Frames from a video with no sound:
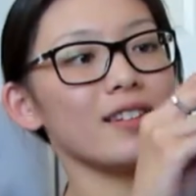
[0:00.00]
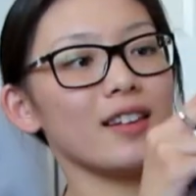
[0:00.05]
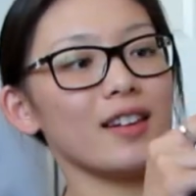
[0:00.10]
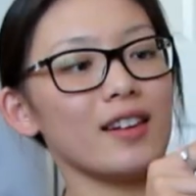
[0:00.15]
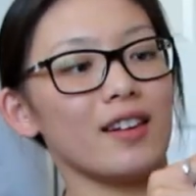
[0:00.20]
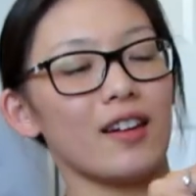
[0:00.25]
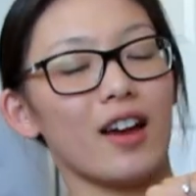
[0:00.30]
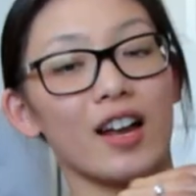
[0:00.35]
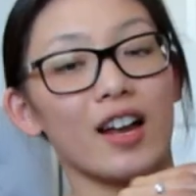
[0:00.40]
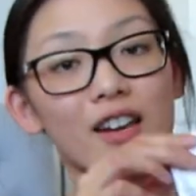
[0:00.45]

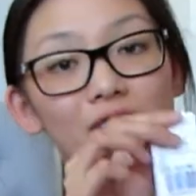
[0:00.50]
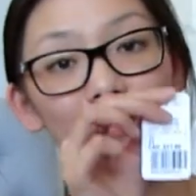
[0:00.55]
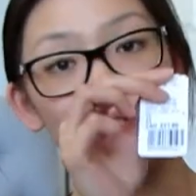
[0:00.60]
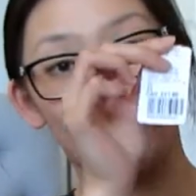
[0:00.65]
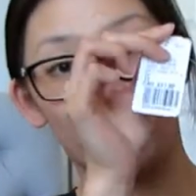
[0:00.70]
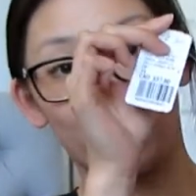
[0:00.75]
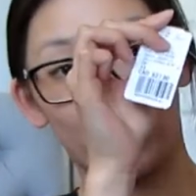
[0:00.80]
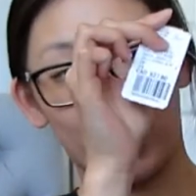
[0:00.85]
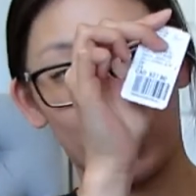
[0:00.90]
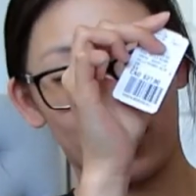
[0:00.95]
did not
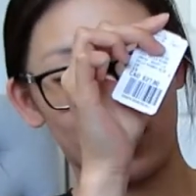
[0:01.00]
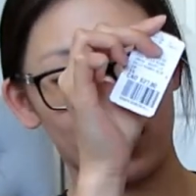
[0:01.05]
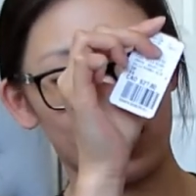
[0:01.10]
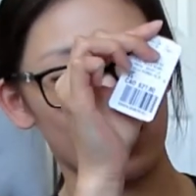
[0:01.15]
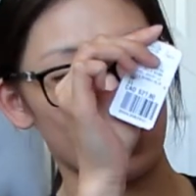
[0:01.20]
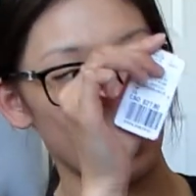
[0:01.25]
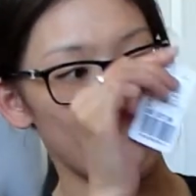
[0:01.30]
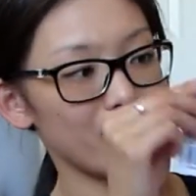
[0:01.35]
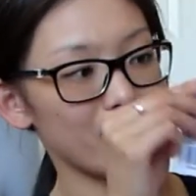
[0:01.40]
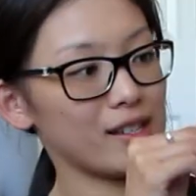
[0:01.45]
even wear
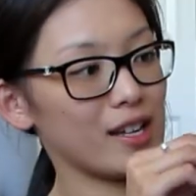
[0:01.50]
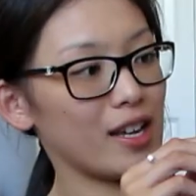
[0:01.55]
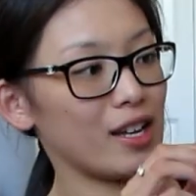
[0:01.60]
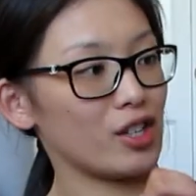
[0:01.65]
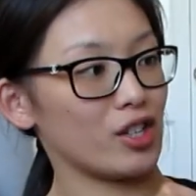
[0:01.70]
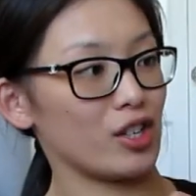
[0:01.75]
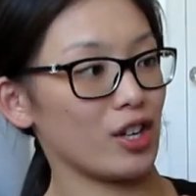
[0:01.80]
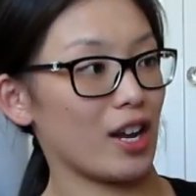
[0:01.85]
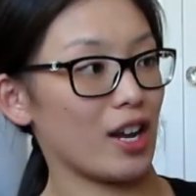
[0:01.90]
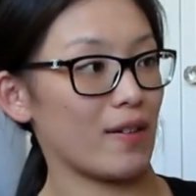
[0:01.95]
this dress
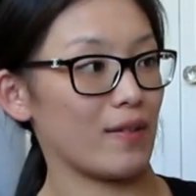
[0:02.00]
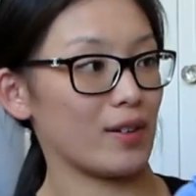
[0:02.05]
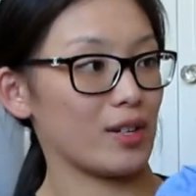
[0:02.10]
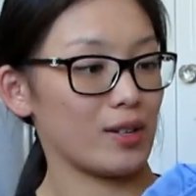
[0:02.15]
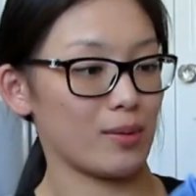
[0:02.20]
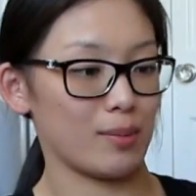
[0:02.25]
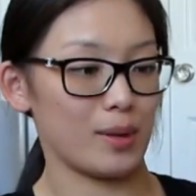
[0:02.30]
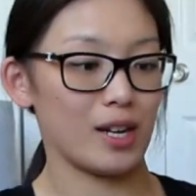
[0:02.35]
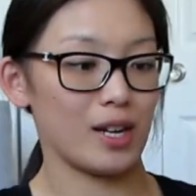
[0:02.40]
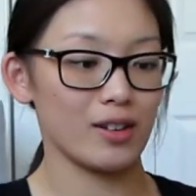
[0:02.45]
and she gave it
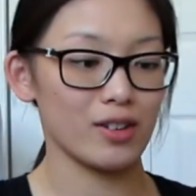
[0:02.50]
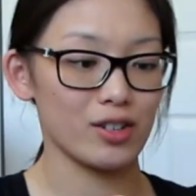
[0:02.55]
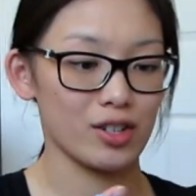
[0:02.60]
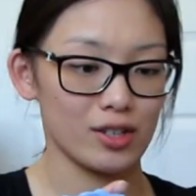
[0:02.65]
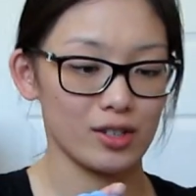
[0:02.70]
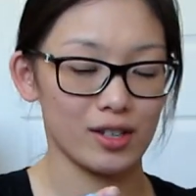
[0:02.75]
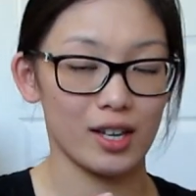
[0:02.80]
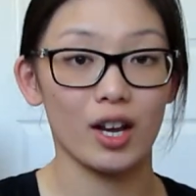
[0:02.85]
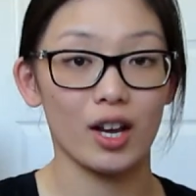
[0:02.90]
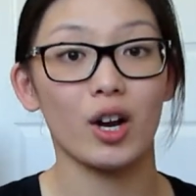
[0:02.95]
to me.
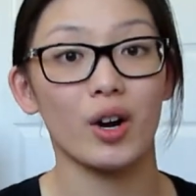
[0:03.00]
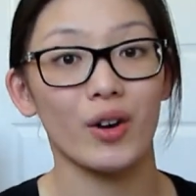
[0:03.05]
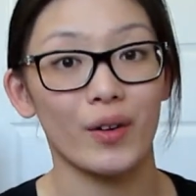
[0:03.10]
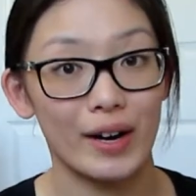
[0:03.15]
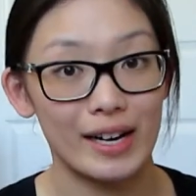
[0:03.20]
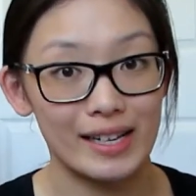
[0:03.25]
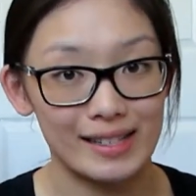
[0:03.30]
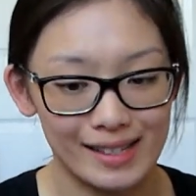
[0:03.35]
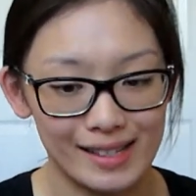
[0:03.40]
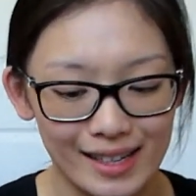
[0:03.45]
She's like
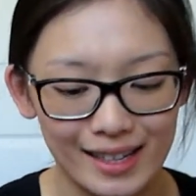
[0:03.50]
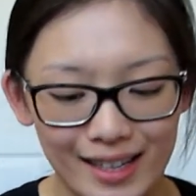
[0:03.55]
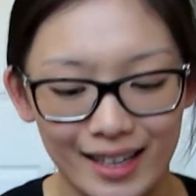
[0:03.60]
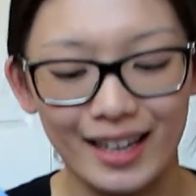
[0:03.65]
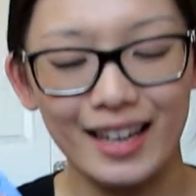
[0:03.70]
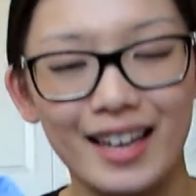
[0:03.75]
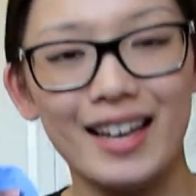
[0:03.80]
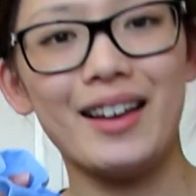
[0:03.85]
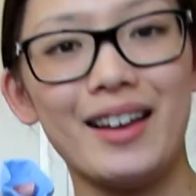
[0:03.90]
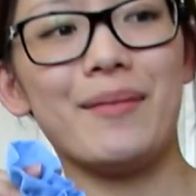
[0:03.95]
crazy.
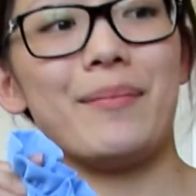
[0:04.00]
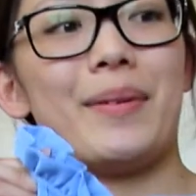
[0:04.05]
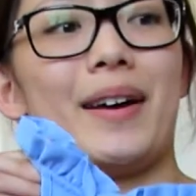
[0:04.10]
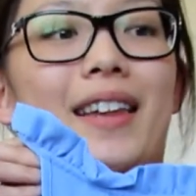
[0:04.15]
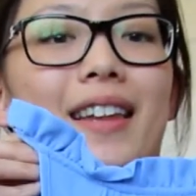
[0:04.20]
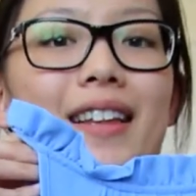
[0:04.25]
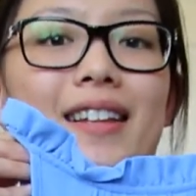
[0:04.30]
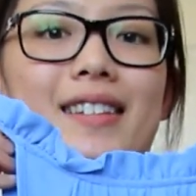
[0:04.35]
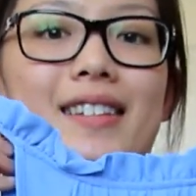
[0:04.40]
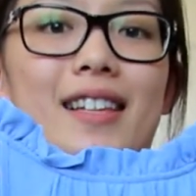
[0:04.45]

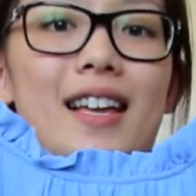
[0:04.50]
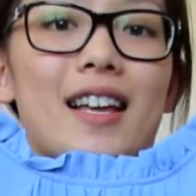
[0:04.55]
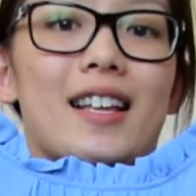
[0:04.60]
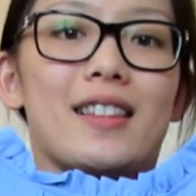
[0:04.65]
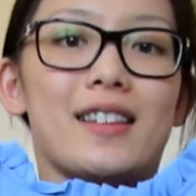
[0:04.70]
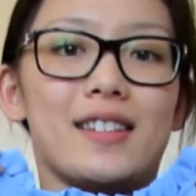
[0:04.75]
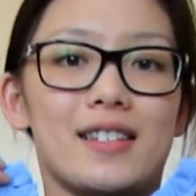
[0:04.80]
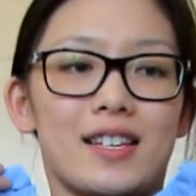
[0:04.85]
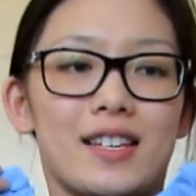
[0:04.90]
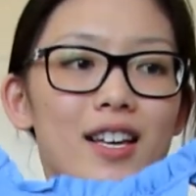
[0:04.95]
But it's
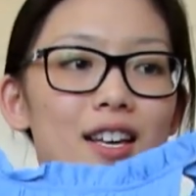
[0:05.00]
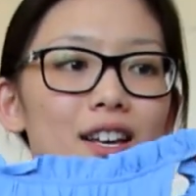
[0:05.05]
like this